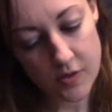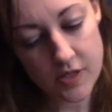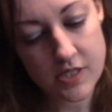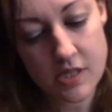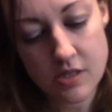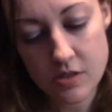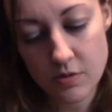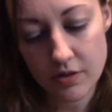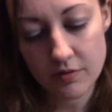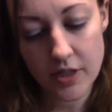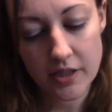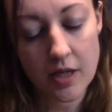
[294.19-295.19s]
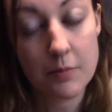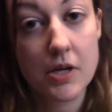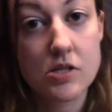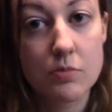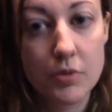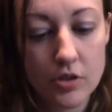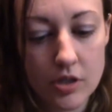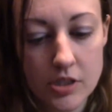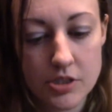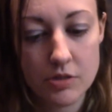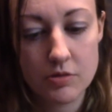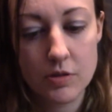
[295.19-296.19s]
this is sort of like that puzzle ball I
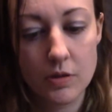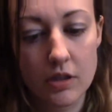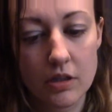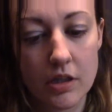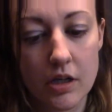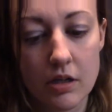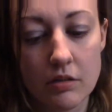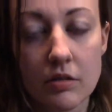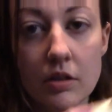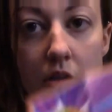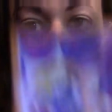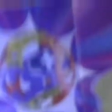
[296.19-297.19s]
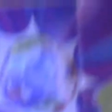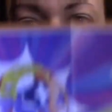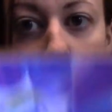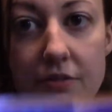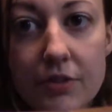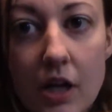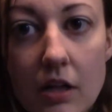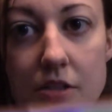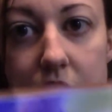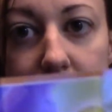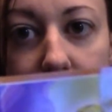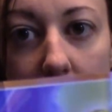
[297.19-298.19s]
showed you earlier, but different
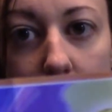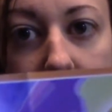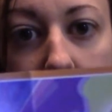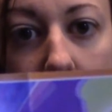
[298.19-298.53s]
colors and shapes.